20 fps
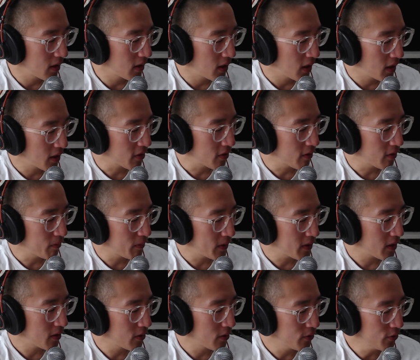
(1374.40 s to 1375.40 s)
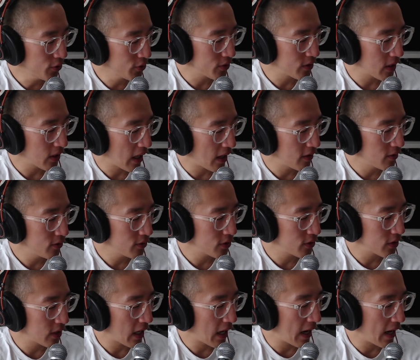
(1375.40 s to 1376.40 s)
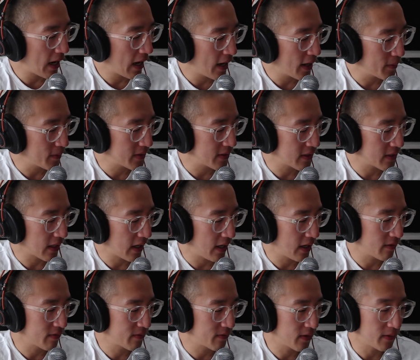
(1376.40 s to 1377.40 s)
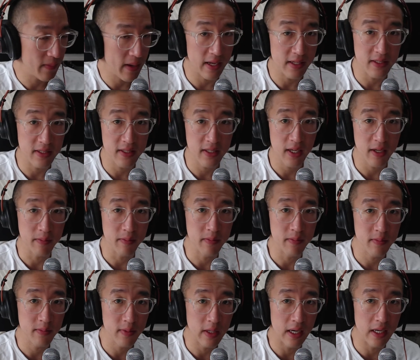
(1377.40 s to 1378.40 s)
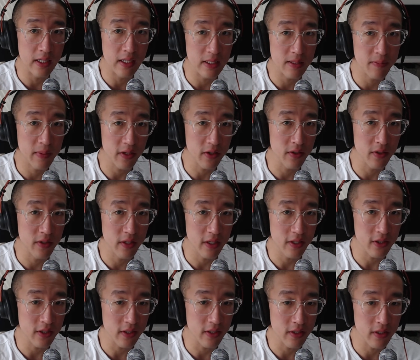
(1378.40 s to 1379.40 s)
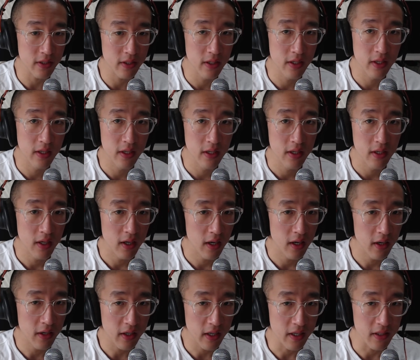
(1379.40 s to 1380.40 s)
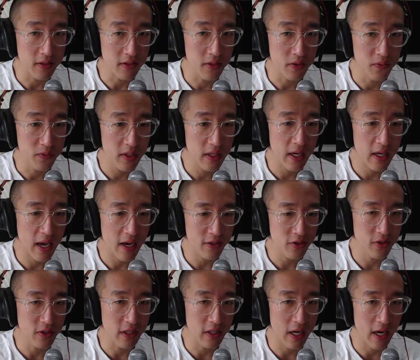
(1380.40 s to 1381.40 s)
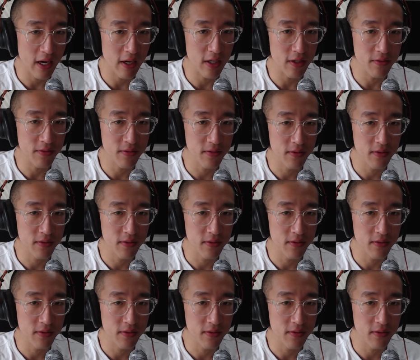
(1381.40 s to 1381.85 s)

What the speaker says: In your opinion, who should HYBE sign from SM? Speculation. Okay, so we actually have